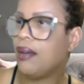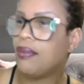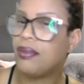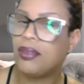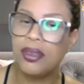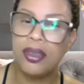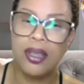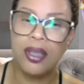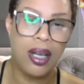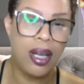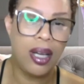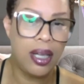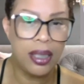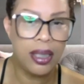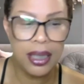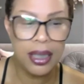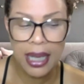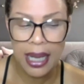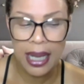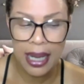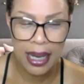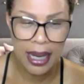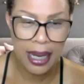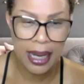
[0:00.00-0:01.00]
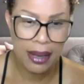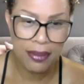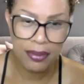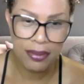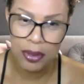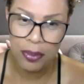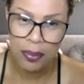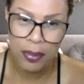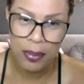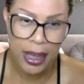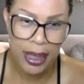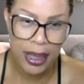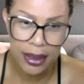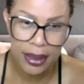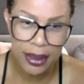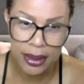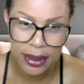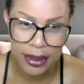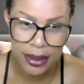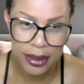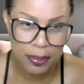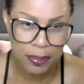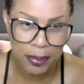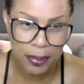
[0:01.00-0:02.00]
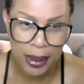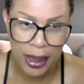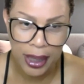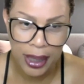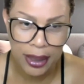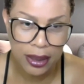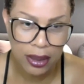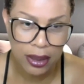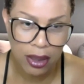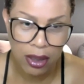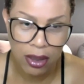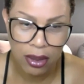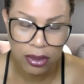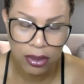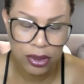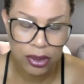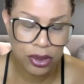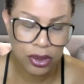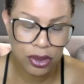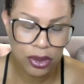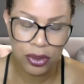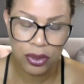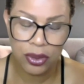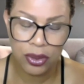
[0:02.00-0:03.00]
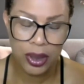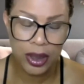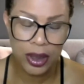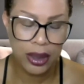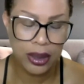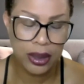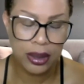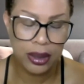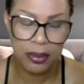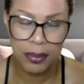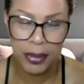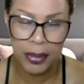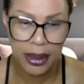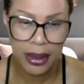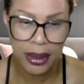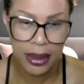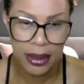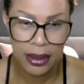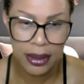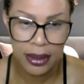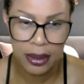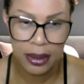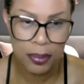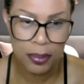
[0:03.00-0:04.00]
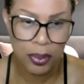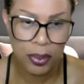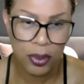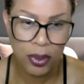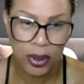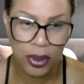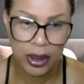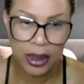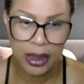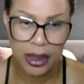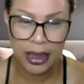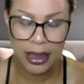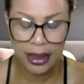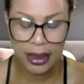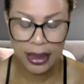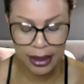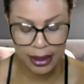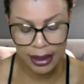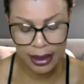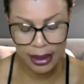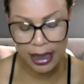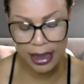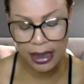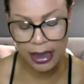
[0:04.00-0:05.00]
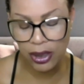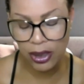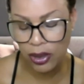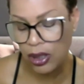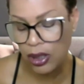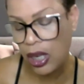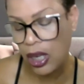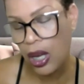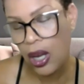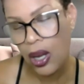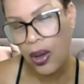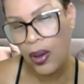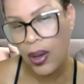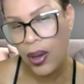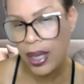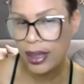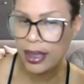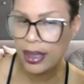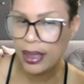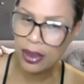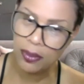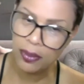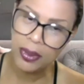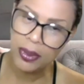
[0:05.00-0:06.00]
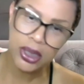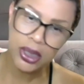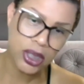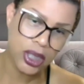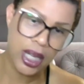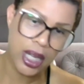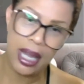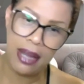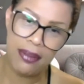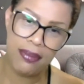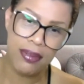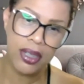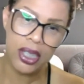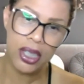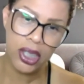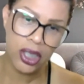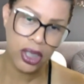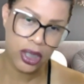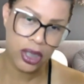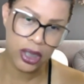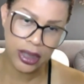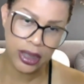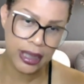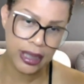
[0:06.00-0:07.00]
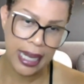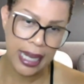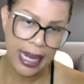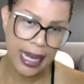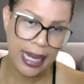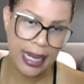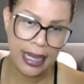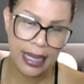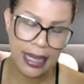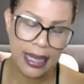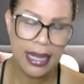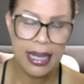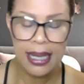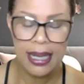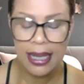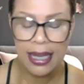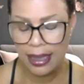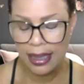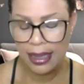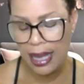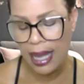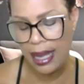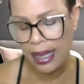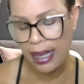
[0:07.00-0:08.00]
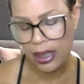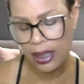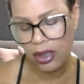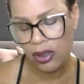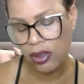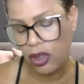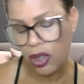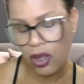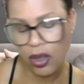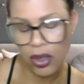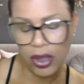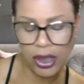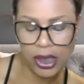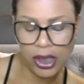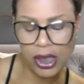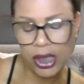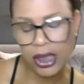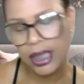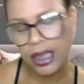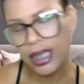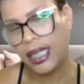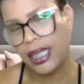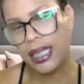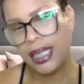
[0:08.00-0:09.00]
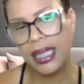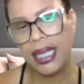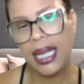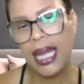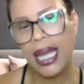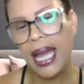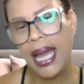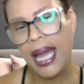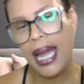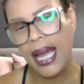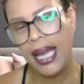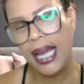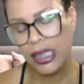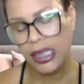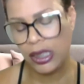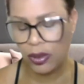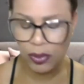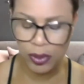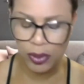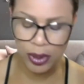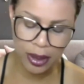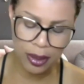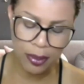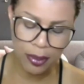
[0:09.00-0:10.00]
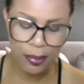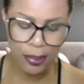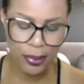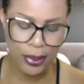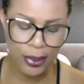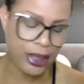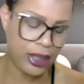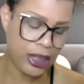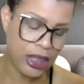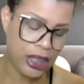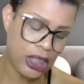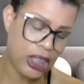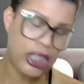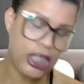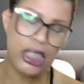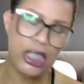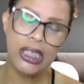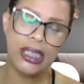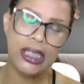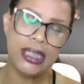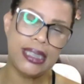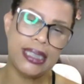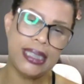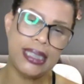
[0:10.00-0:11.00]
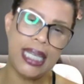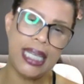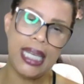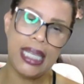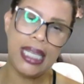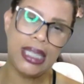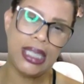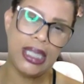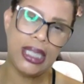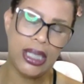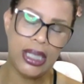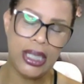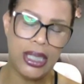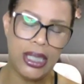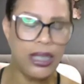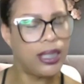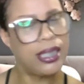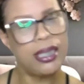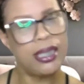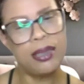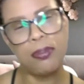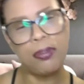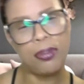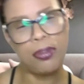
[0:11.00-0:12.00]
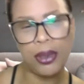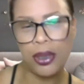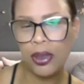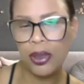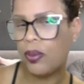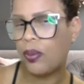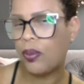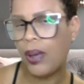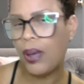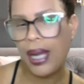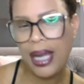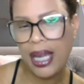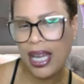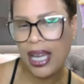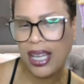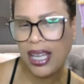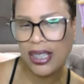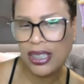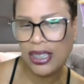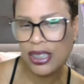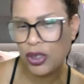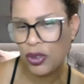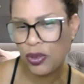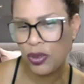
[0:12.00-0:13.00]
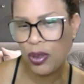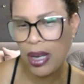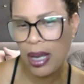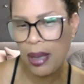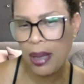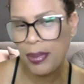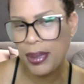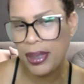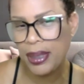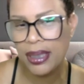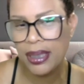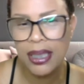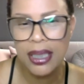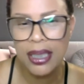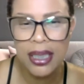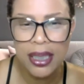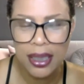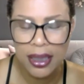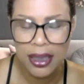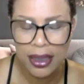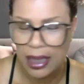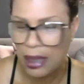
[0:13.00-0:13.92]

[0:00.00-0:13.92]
After all of that, after Megan explained the whole story to Mackenzie, poor thing said, I think we should have a cook day, like, a cooking class so we can bring the girls together and put away all the drama.